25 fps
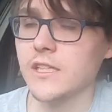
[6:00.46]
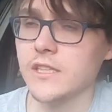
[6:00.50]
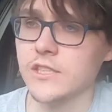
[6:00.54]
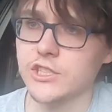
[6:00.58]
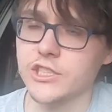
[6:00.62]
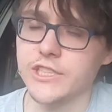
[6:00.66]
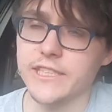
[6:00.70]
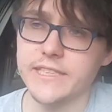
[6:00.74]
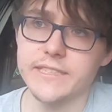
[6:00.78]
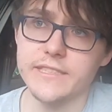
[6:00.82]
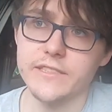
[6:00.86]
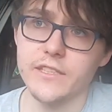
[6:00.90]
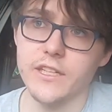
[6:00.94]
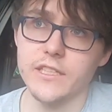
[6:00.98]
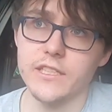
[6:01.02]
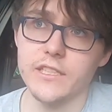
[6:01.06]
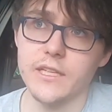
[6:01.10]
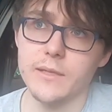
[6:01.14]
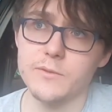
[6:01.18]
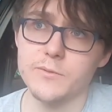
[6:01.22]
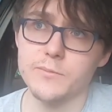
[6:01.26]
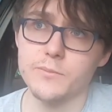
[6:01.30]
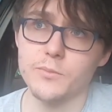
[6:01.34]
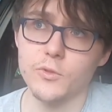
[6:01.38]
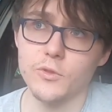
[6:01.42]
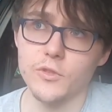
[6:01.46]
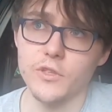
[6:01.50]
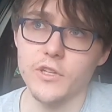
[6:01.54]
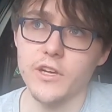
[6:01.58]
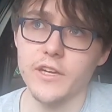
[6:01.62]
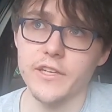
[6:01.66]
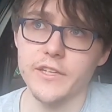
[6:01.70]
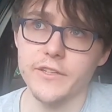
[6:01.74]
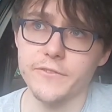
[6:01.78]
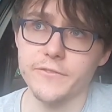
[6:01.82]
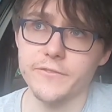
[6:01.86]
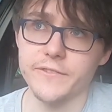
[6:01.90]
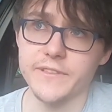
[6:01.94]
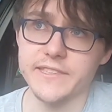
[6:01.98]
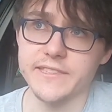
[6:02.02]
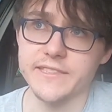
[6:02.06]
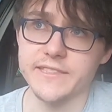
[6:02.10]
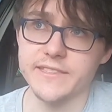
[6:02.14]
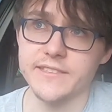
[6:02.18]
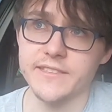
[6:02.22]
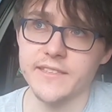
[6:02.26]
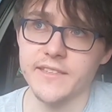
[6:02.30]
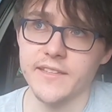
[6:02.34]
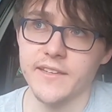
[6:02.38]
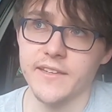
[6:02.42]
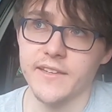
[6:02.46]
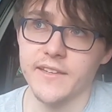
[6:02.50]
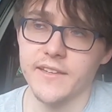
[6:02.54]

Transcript: GTI Clubsport kind of is...